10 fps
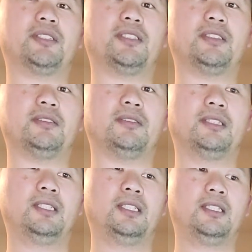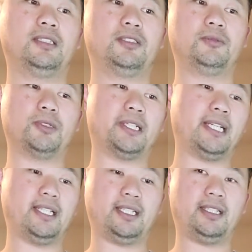to do more
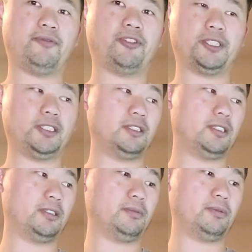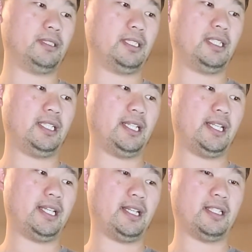editing for YouTube
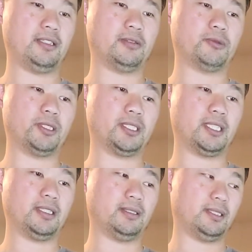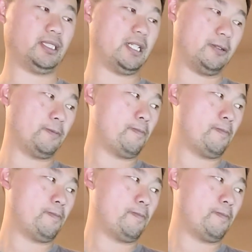and learn more skills. So,